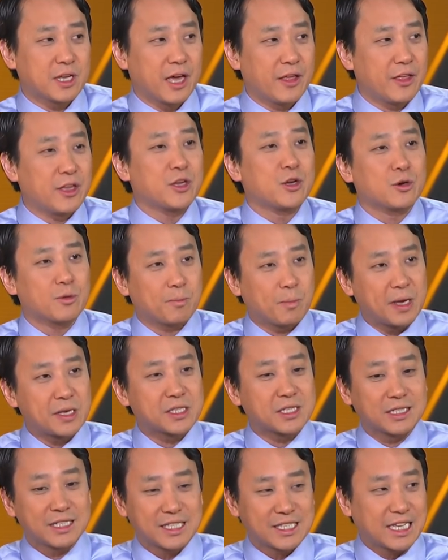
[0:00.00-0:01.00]
and then you're
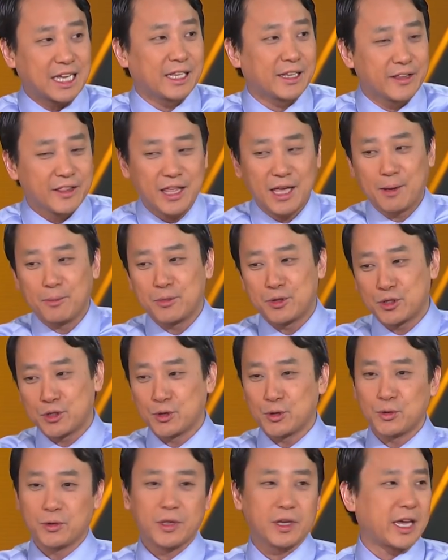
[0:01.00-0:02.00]
basically selling them
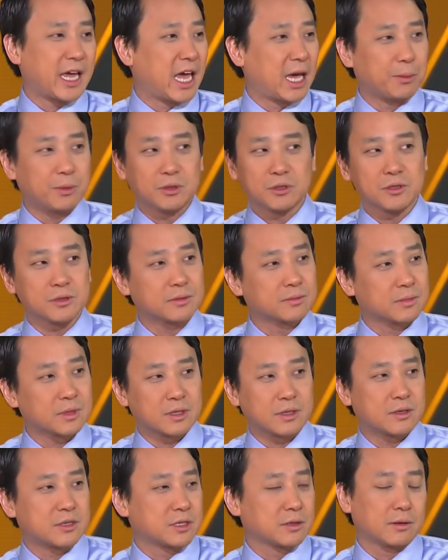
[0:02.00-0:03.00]
to the cable
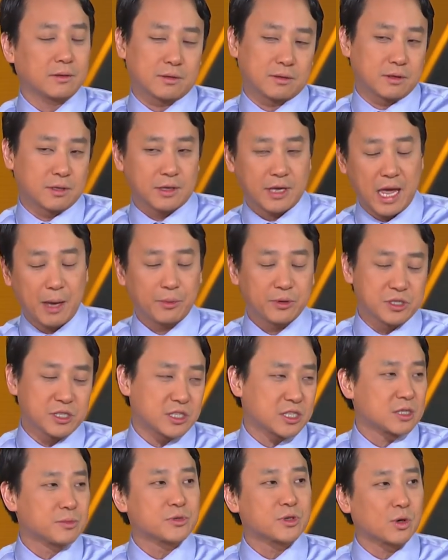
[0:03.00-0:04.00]

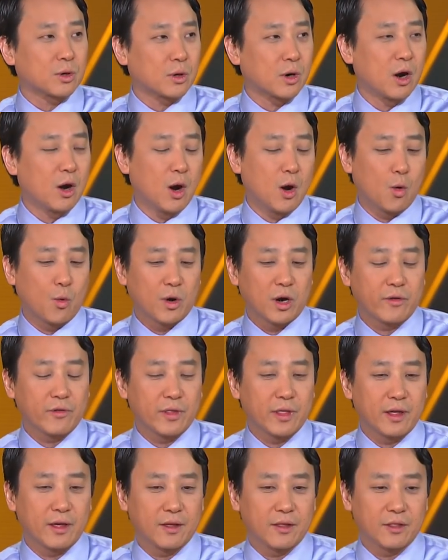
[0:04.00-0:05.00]
systems or
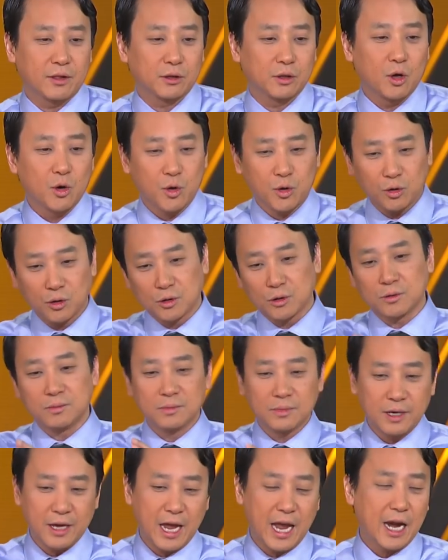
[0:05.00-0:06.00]
whatever the local
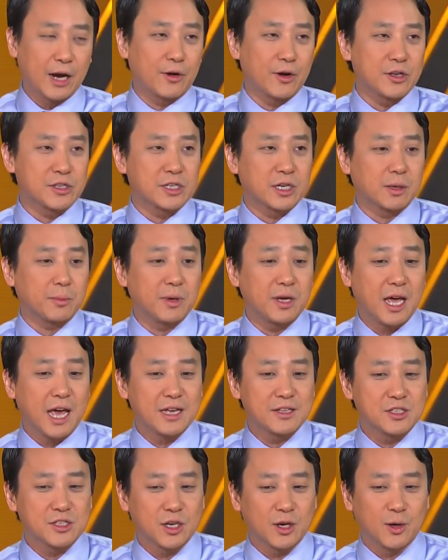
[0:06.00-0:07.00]
area is going to be.
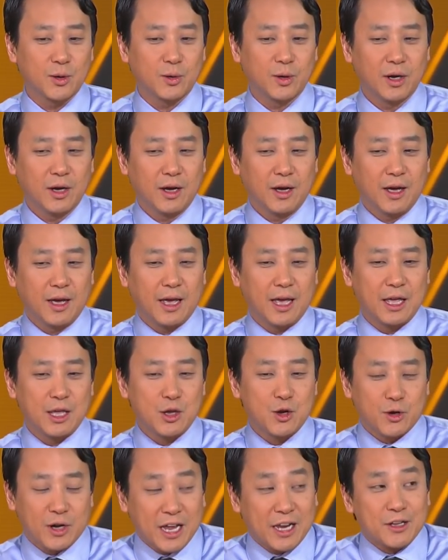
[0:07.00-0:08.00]
And so
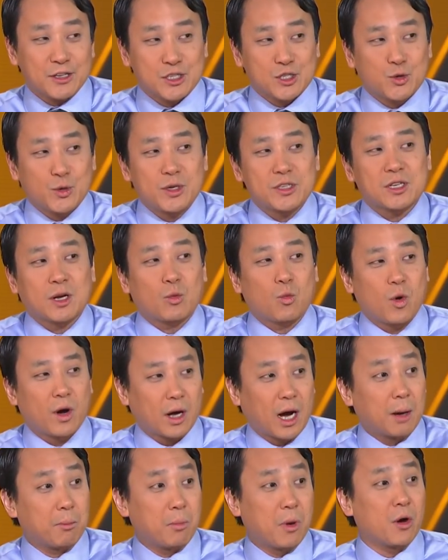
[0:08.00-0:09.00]
you're getting squeezed
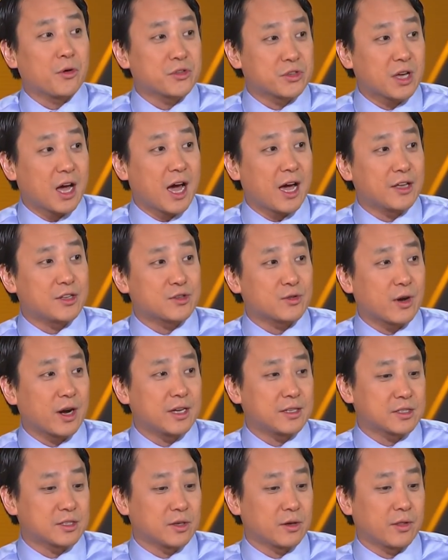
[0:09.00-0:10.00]
on both sides,
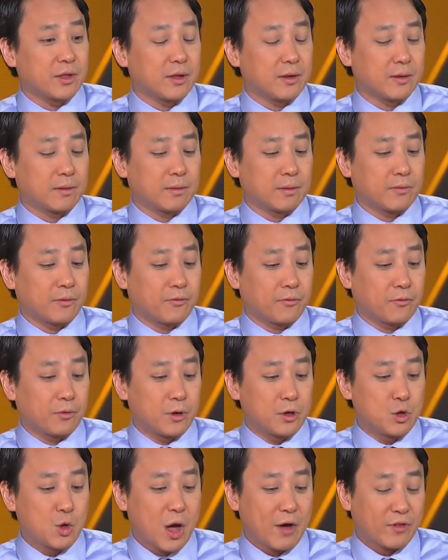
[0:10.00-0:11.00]
right? So
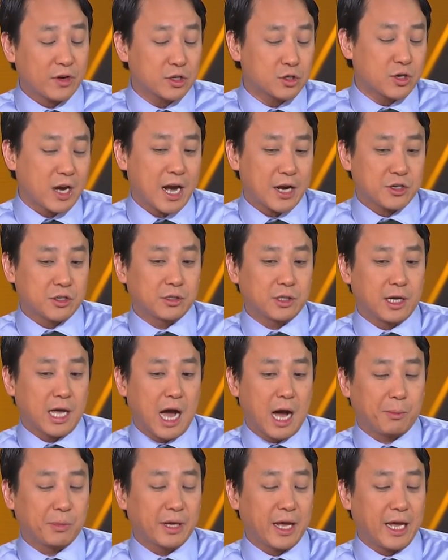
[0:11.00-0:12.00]
you have contractually
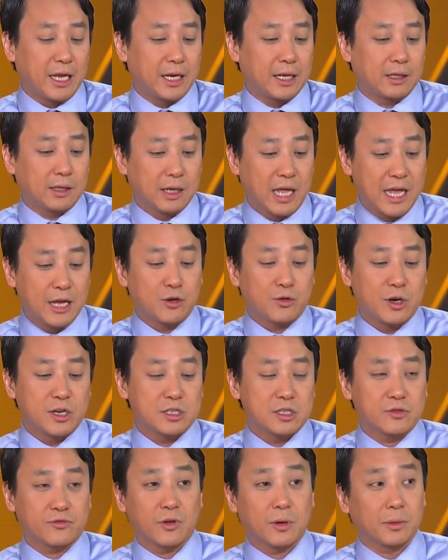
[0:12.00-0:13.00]
obligated
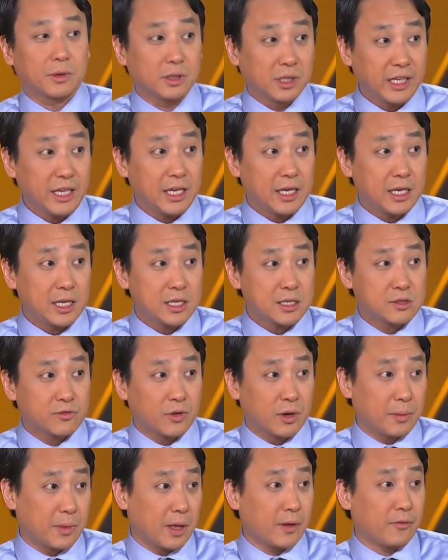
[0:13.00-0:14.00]
increases from the leagues,
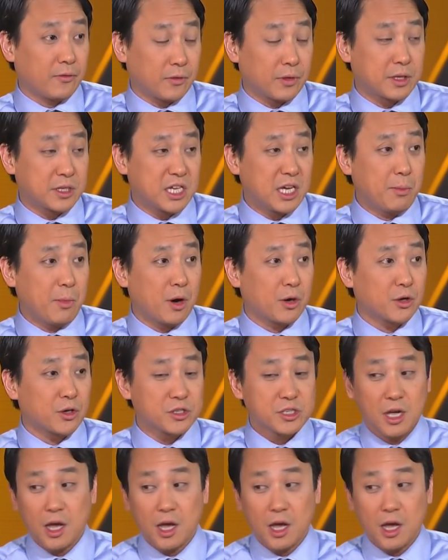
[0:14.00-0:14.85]
from the team owners,